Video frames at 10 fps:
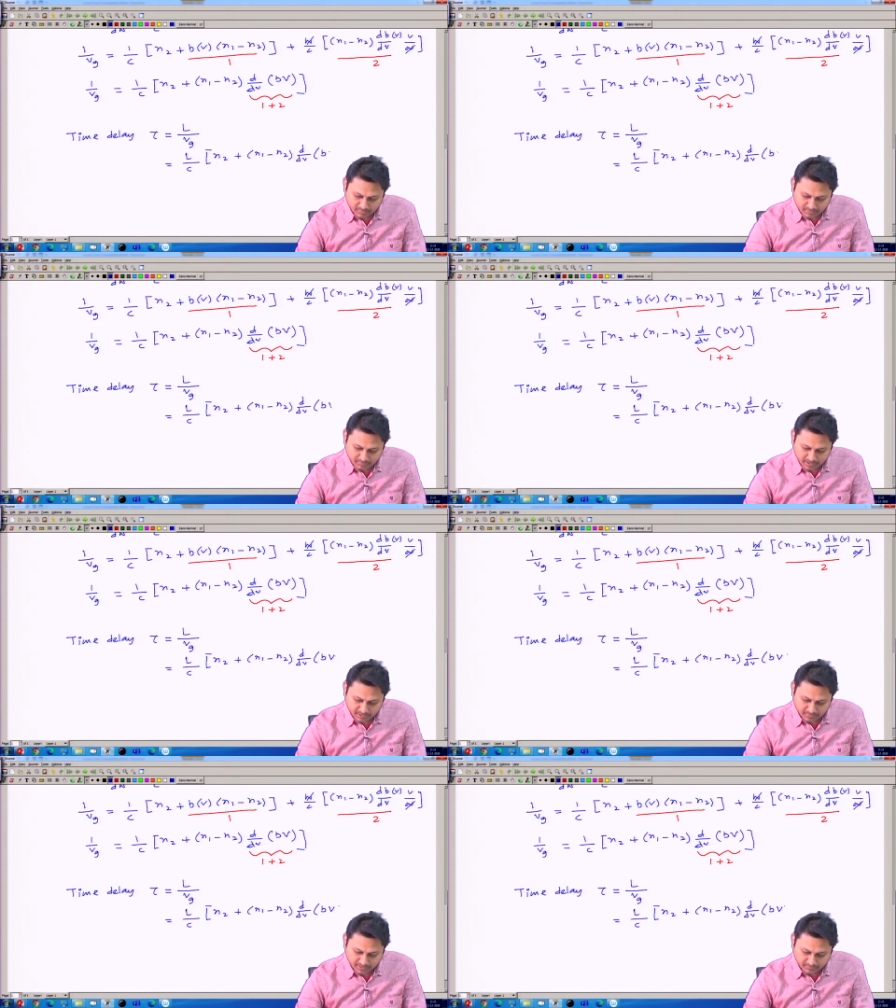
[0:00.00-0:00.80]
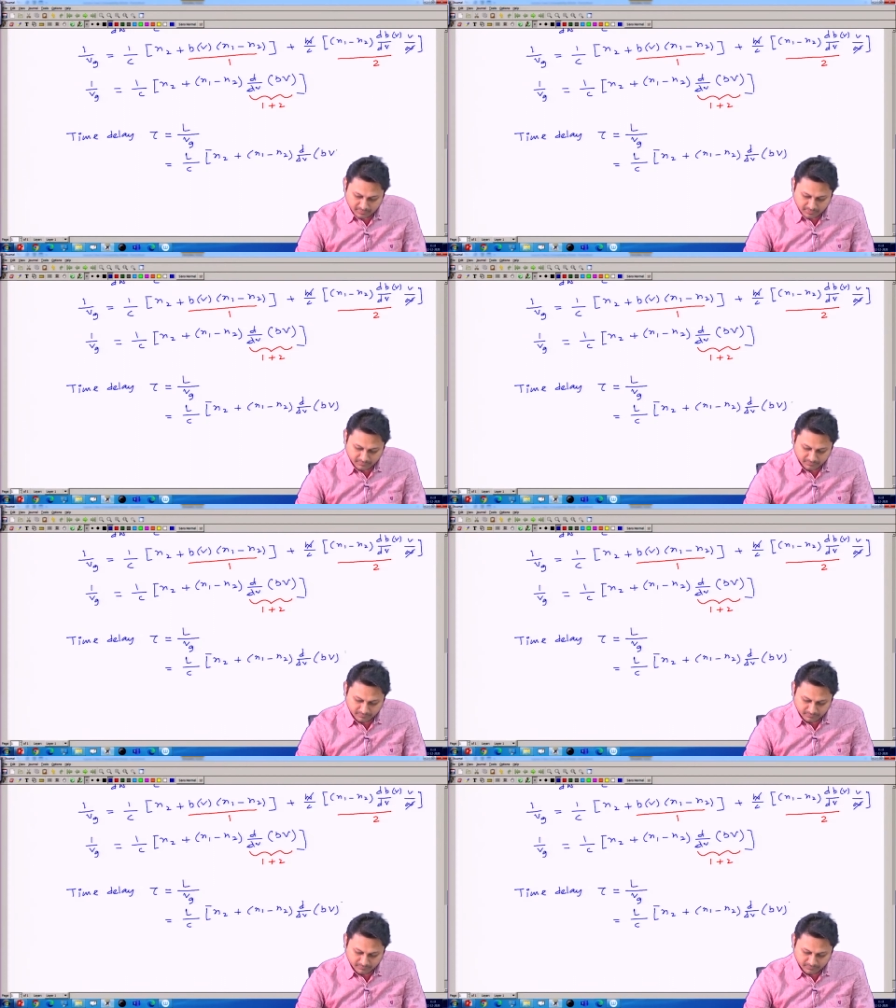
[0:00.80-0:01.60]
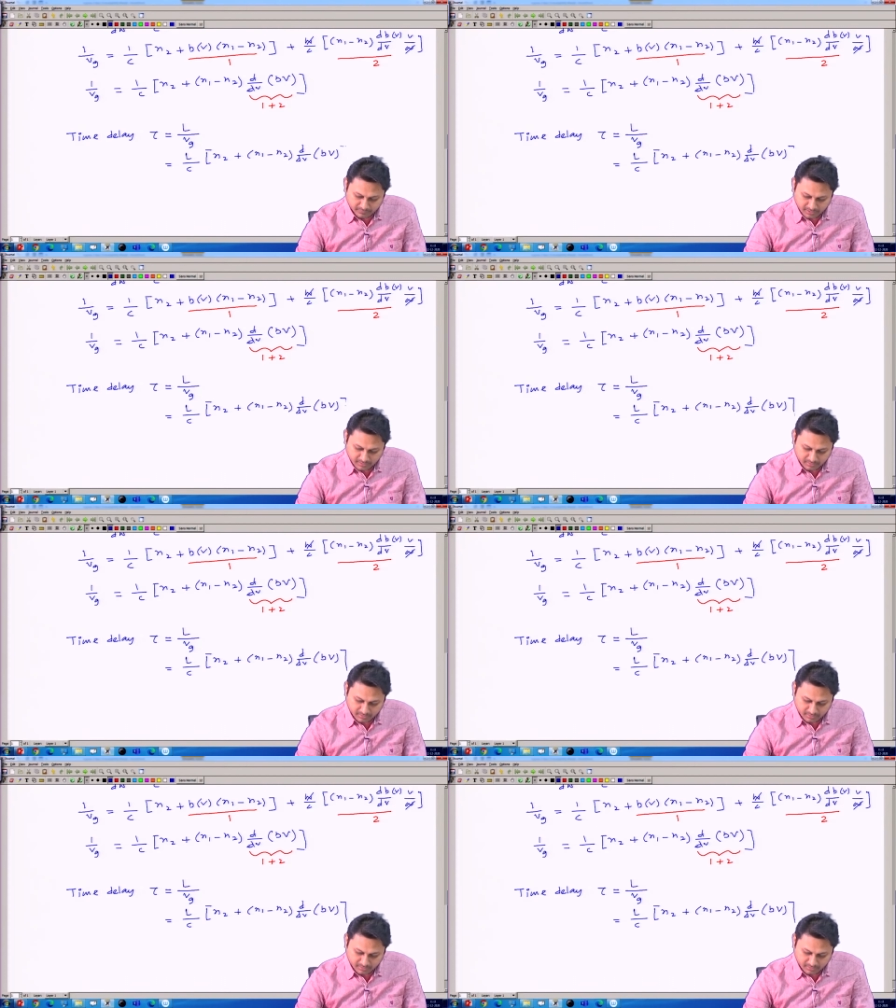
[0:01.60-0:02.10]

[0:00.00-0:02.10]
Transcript: b multiplied by v